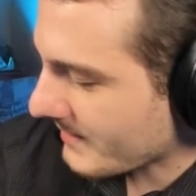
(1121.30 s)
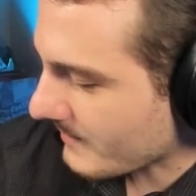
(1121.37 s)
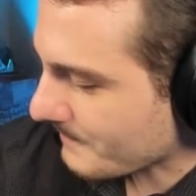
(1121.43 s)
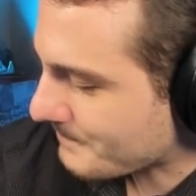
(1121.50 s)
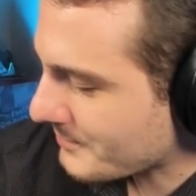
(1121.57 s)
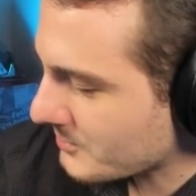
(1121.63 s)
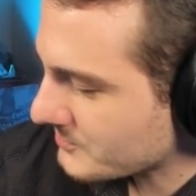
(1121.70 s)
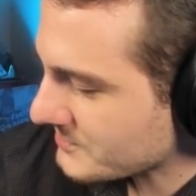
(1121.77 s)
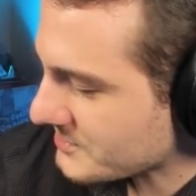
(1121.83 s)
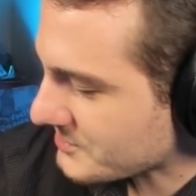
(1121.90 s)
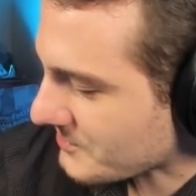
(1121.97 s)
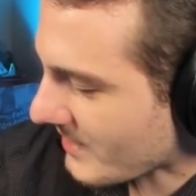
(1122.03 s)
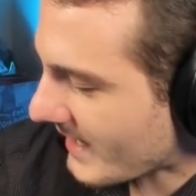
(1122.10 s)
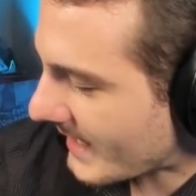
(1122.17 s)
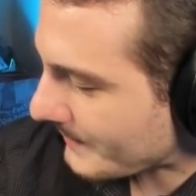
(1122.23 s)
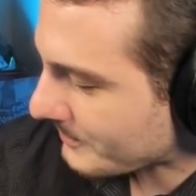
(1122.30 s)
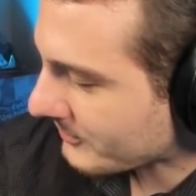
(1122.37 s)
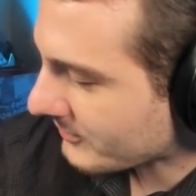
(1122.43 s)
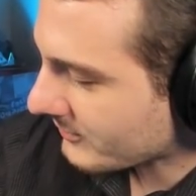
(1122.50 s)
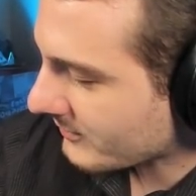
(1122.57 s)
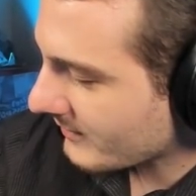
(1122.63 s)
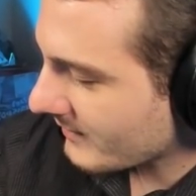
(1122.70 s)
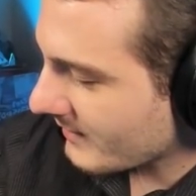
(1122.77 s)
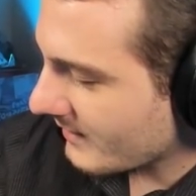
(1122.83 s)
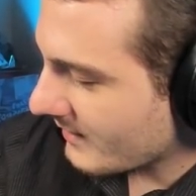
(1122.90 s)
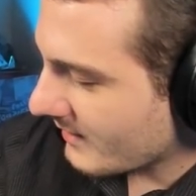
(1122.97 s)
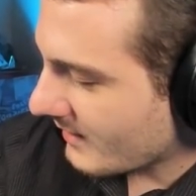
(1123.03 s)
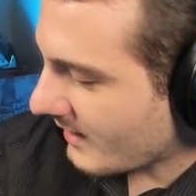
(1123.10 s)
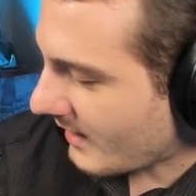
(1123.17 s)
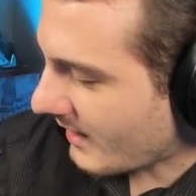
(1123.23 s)
up by your bootstraps.
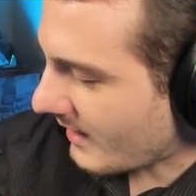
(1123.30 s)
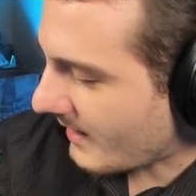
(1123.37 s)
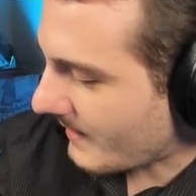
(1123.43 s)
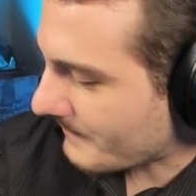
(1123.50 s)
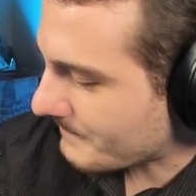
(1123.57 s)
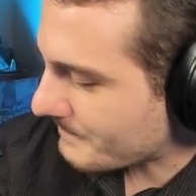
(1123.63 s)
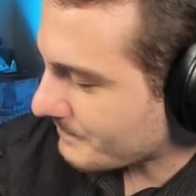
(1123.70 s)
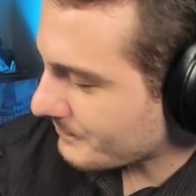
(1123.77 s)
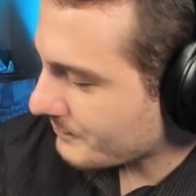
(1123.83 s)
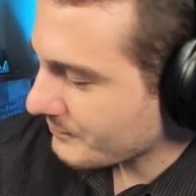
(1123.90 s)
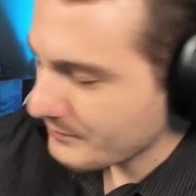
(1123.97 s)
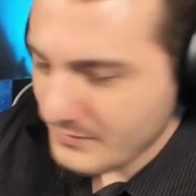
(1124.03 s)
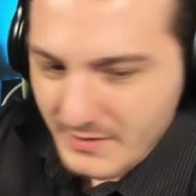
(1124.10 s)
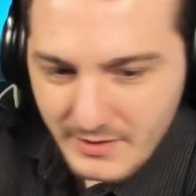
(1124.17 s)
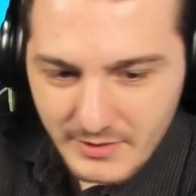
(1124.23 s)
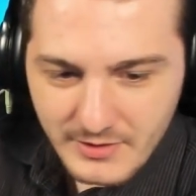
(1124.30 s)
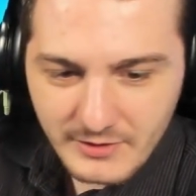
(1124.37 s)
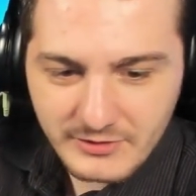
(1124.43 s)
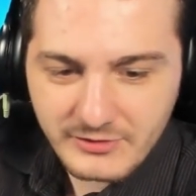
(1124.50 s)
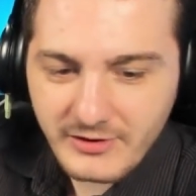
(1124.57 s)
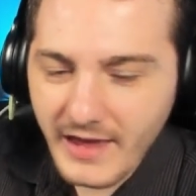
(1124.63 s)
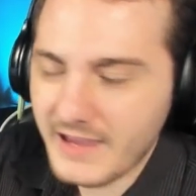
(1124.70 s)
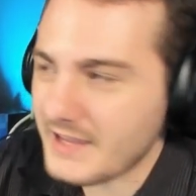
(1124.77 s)
Um, the